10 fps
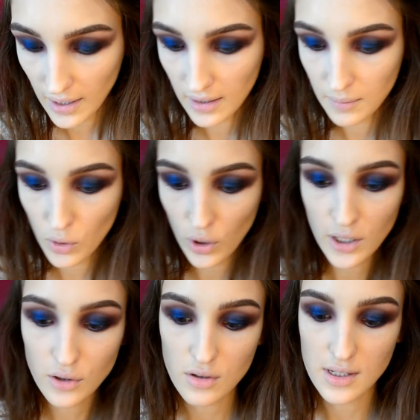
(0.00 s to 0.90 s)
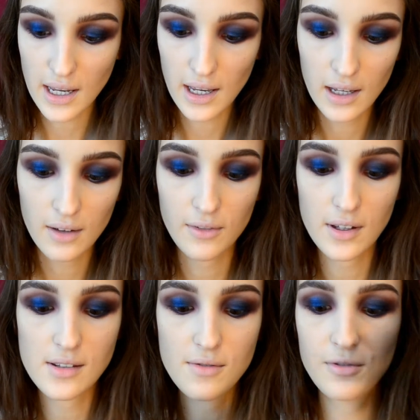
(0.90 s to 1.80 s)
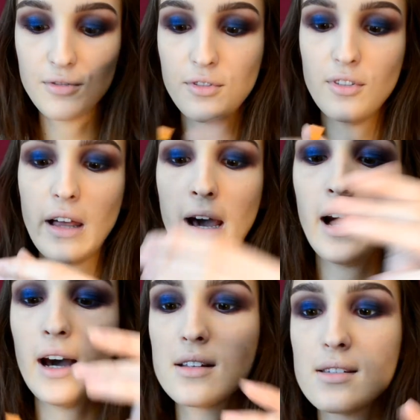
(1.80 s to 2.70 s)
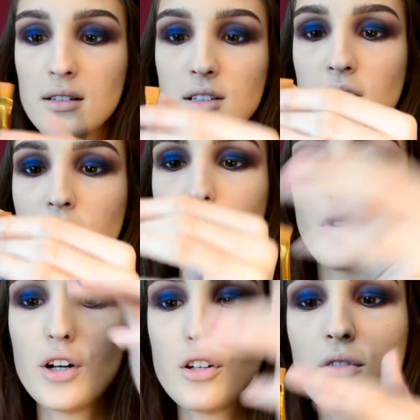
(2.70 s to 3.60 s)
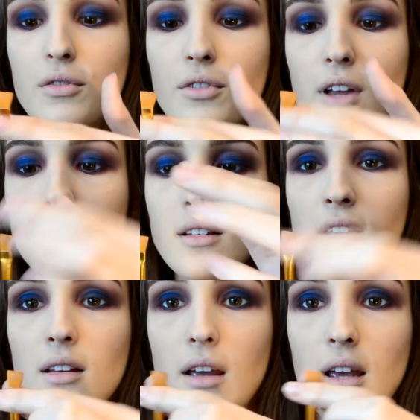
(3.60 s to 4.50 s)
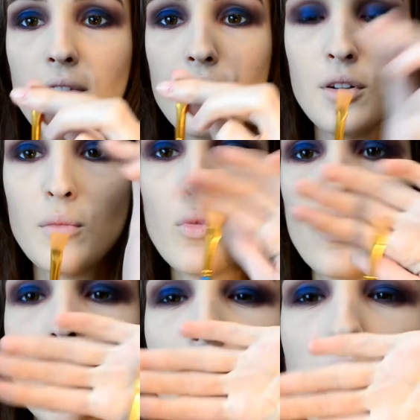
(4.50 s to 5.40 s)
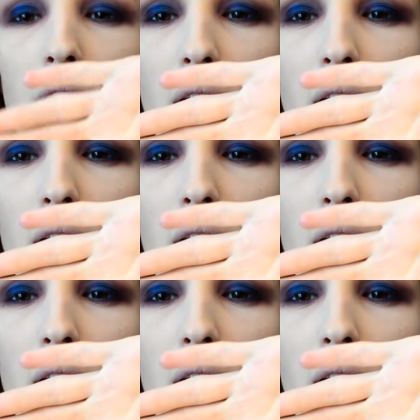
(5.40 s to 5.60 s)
I'm going to take this flat synthetic brush and flatten it even more.